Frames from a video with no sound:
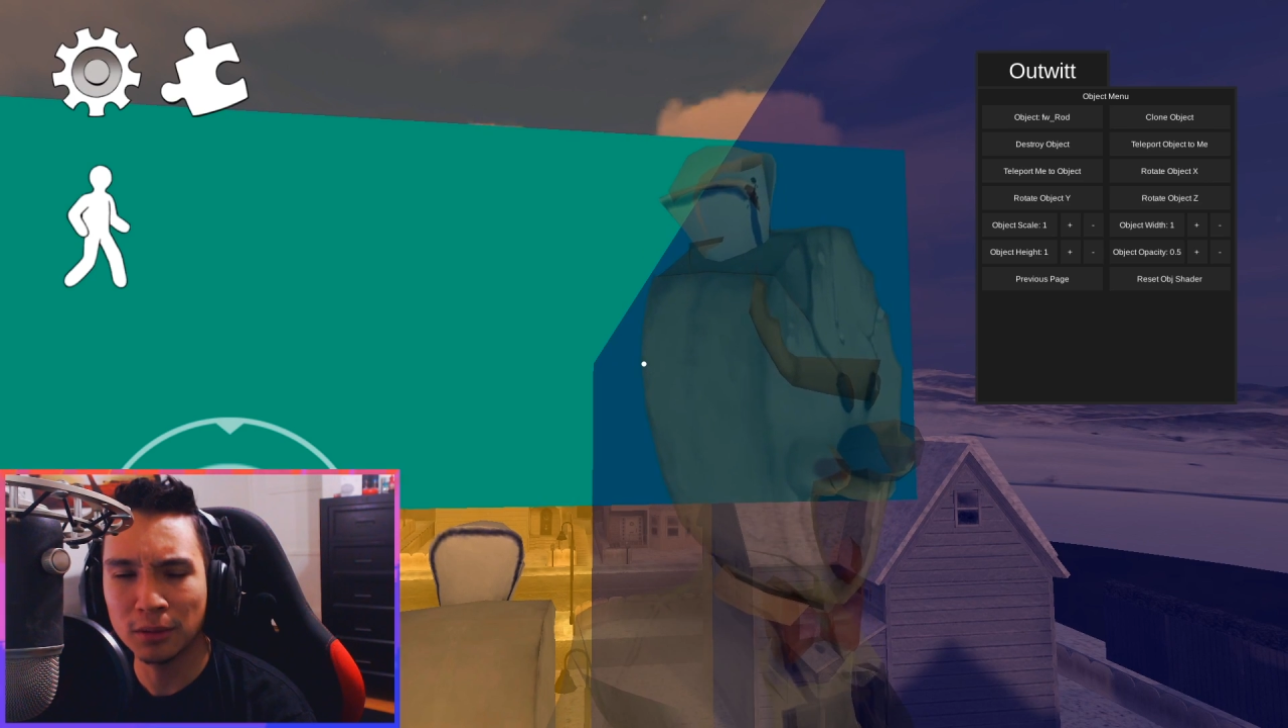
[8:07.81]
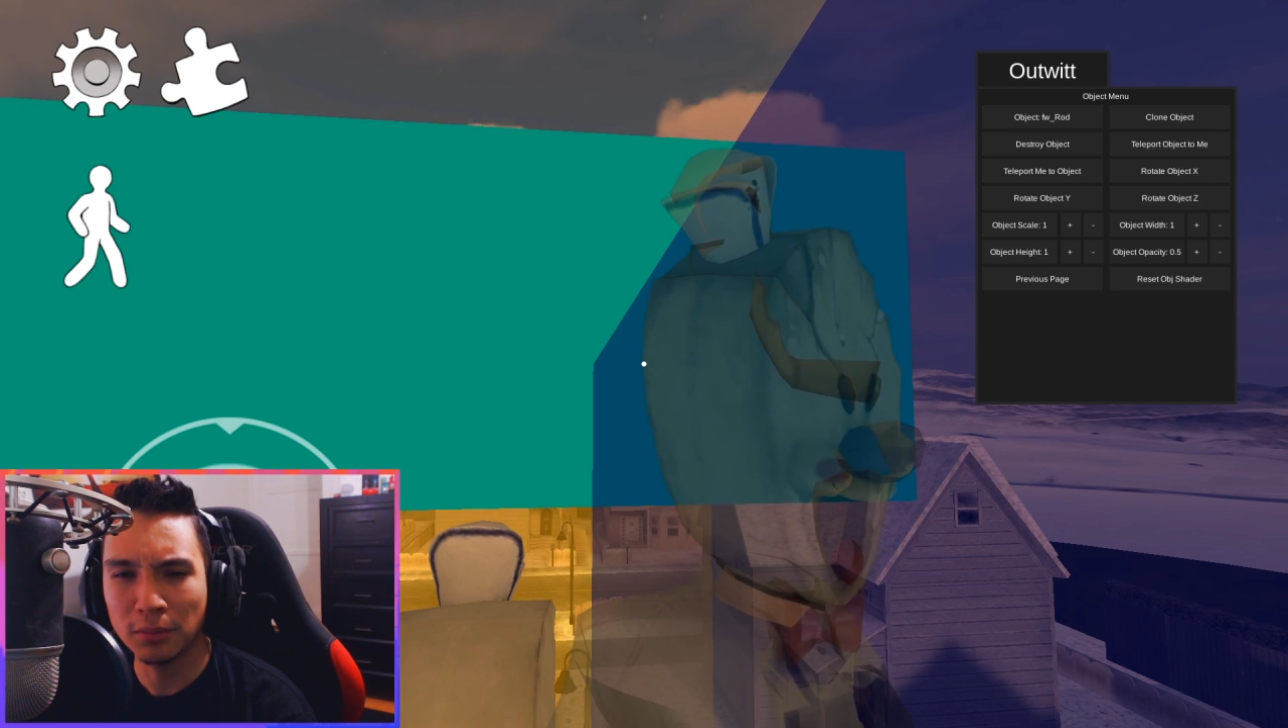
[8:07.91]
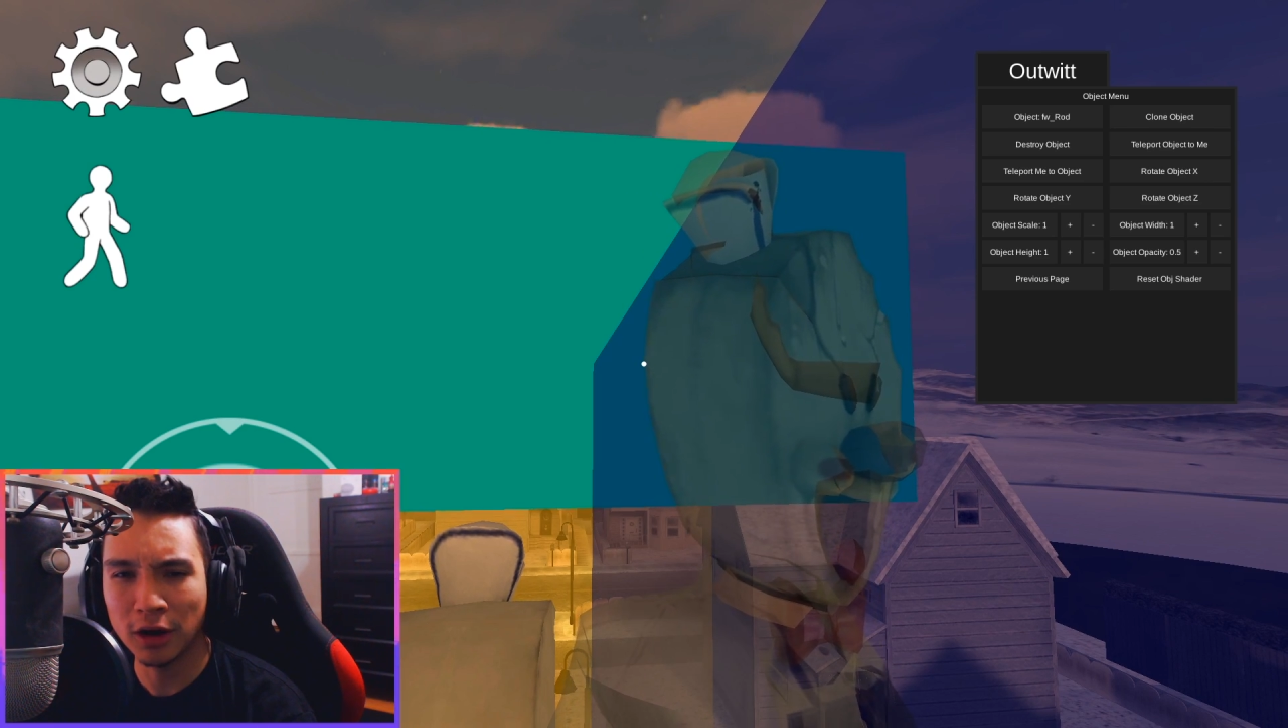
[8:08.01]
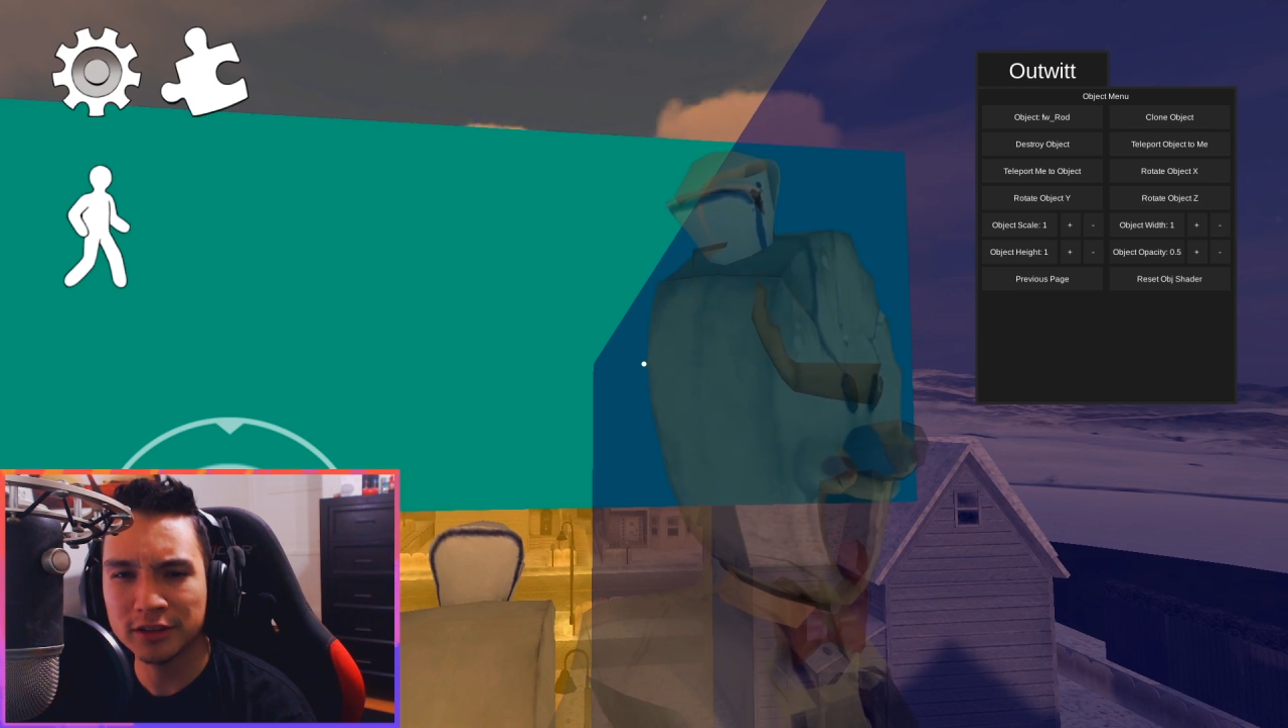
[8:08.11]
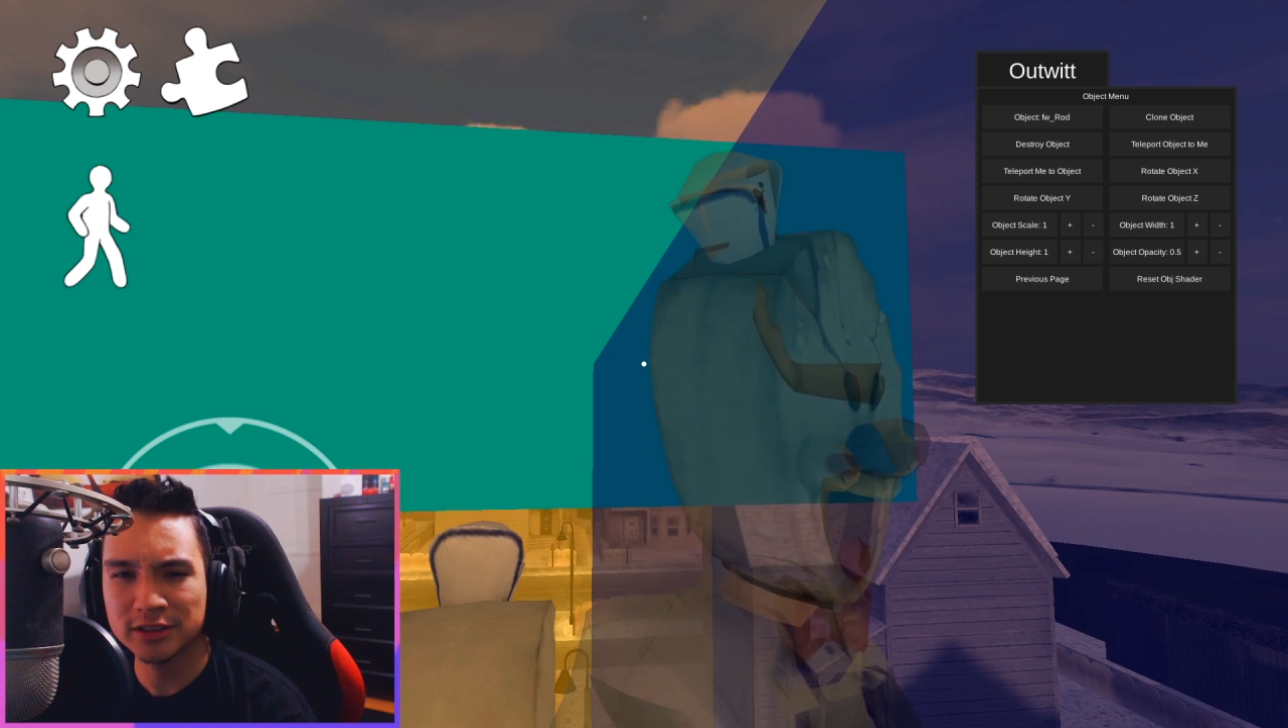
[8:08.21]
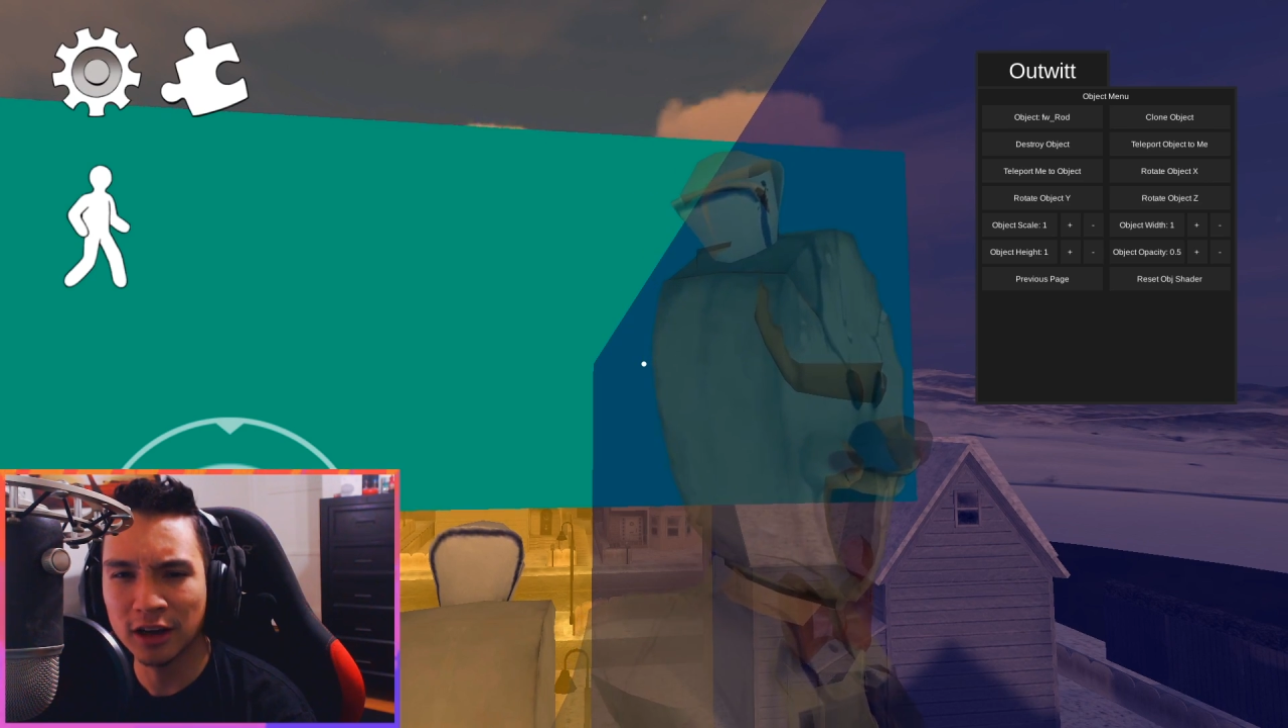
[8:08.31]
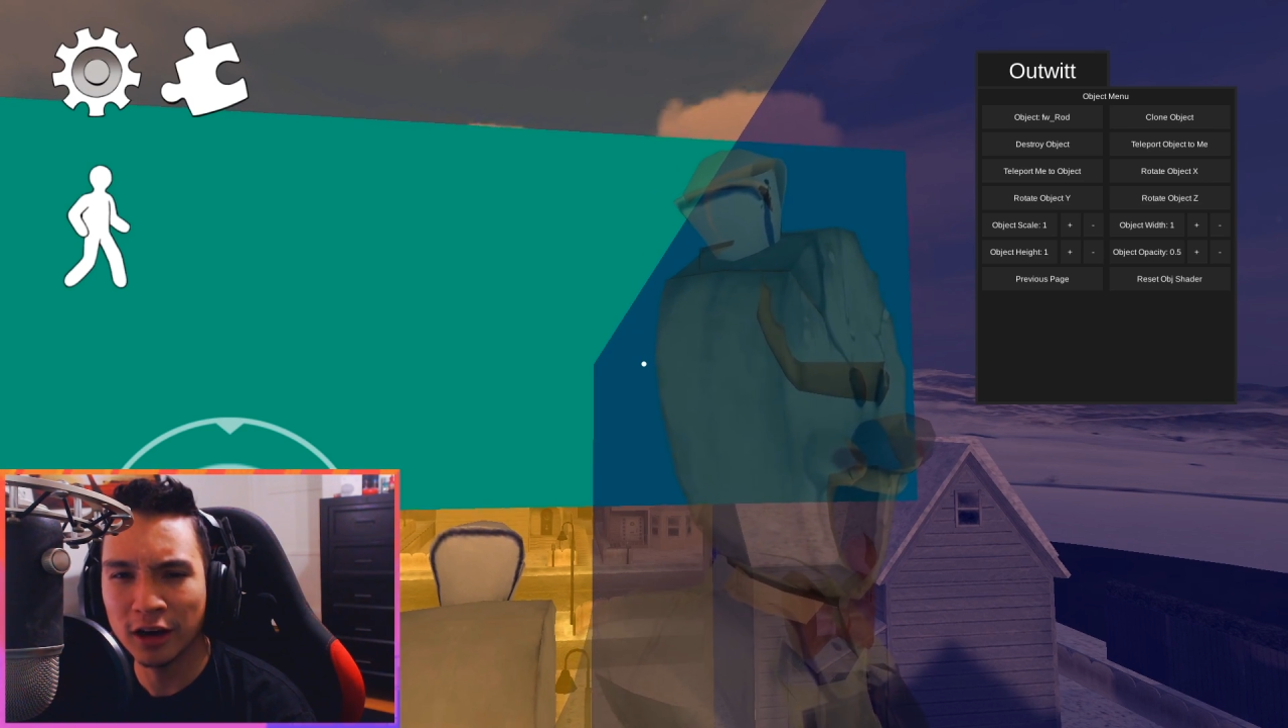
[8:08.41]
a mod to